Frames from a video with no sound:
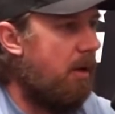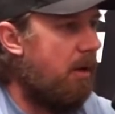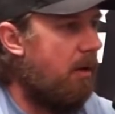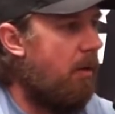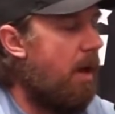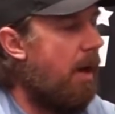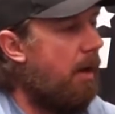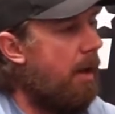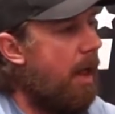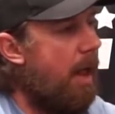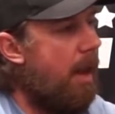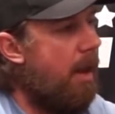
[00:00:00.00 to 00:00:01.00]
You know,
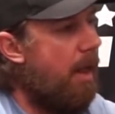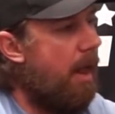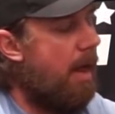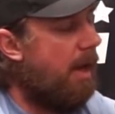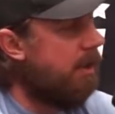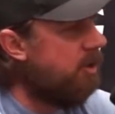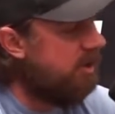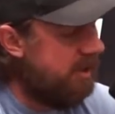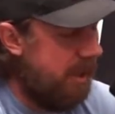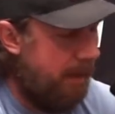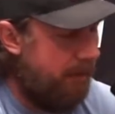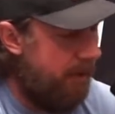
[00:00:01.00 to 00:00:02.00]
and I
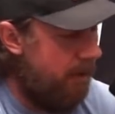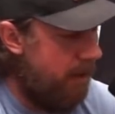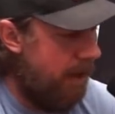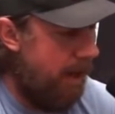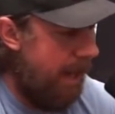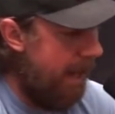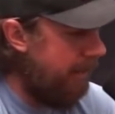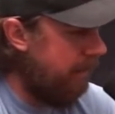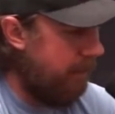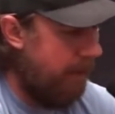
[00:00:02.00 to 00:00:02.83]
just sat there and I had